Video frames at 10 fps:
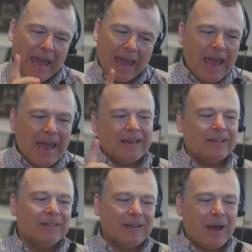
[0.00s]

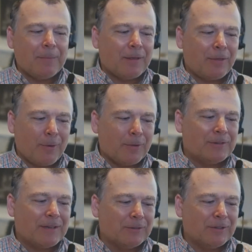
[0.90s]
And, and I'm gonna throw
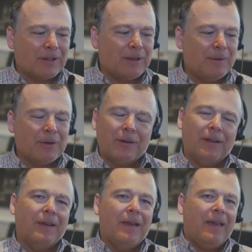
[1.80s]
this out to the community,